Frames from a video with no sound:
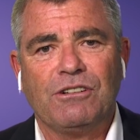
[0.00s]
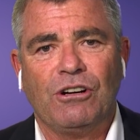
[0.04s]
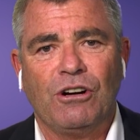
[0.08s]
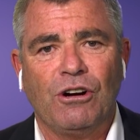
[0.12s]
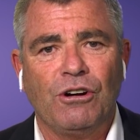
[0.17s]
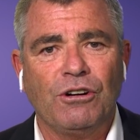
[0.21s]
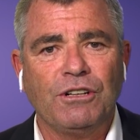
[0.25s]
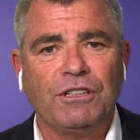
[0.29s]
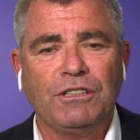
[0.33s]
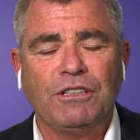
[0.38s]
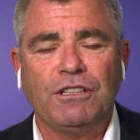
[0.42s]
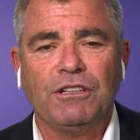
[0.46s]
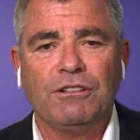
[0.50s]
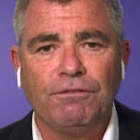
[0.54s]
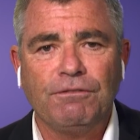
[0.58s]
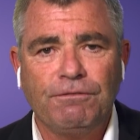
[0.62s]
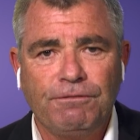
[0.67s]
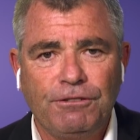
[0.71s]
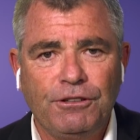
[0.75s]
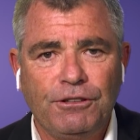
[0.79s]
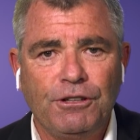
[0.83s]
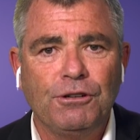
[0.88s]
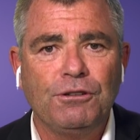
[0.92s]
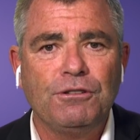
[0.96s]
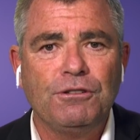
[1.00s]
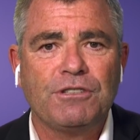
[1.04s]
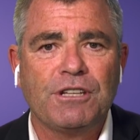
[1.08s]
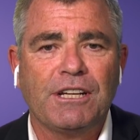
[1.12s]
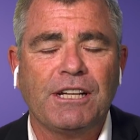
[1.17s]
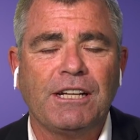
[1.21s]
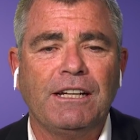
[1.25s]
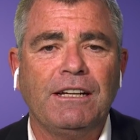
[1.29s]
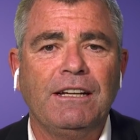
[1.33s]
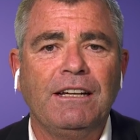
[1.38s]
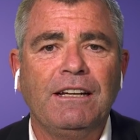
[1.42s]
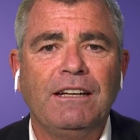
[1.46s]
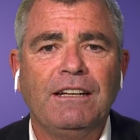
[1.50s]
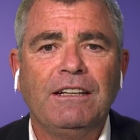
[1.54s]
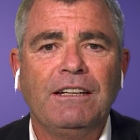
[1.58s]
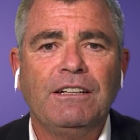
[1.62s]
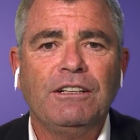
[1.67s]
on confusing,